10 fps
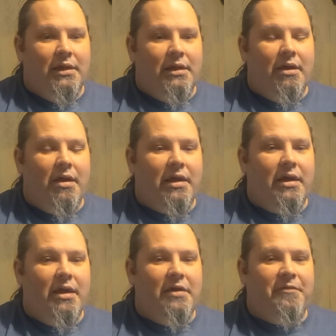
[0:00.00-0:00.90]
You know, I
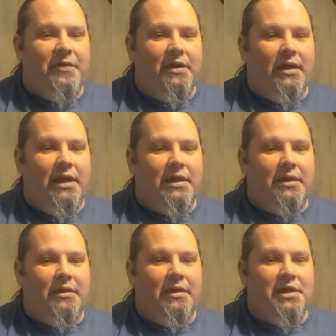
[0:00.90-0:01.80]
kind of feel like,
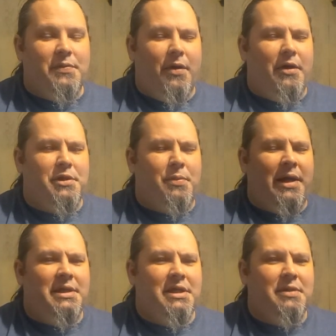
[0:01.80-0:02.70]
as far as
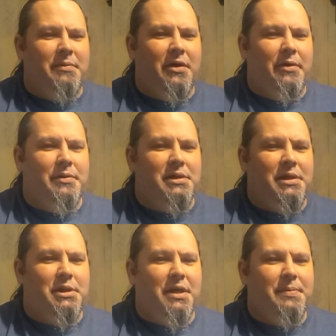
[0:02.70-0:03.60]
racism goes,
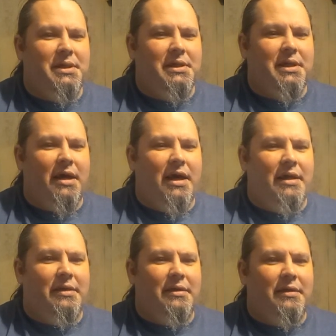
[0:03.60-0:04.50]
the gypsies
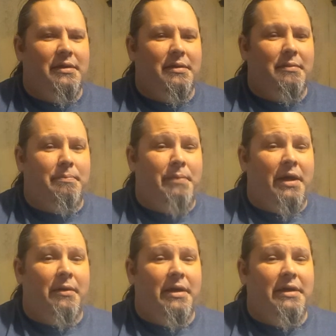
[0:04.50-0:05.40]
got
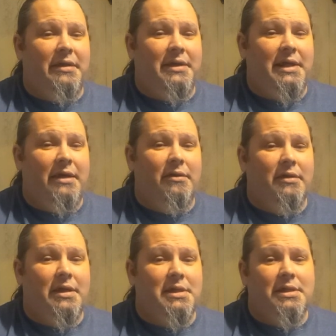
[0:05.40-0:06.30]
better end of the deal,
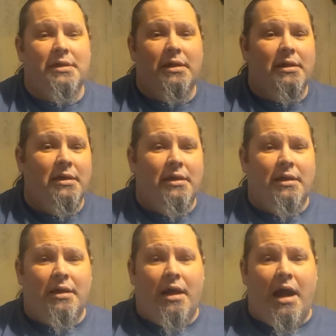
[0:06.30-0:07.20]
because
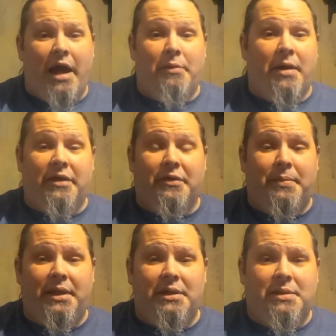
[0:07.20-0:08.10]
I'd rather
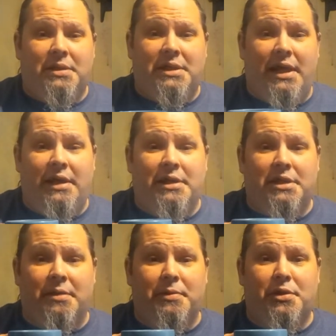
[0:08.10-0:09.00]
be seen as
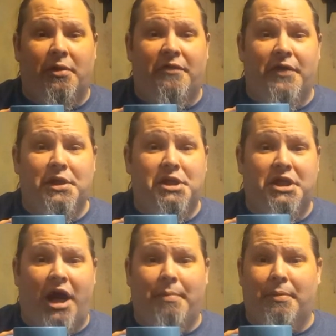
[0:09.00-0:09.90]
some sort of
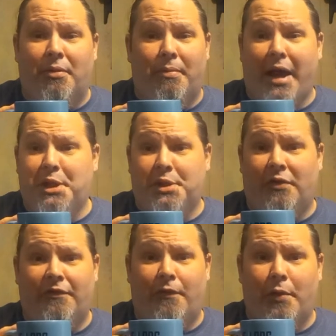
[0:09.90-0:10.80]
unstoppable
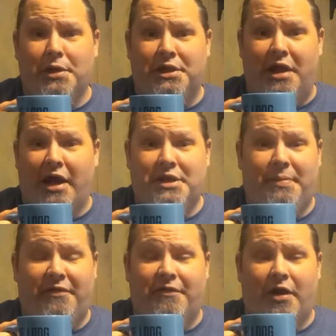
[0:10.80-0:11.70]
magical force not to
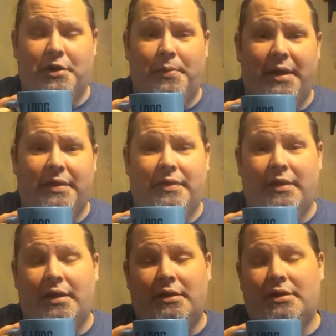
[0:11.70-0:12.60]
be fucked with
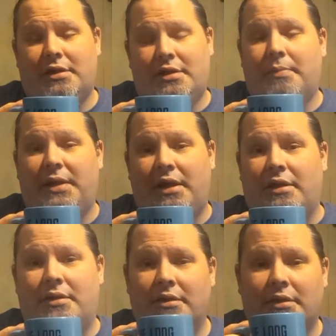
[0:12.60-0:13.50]
than to be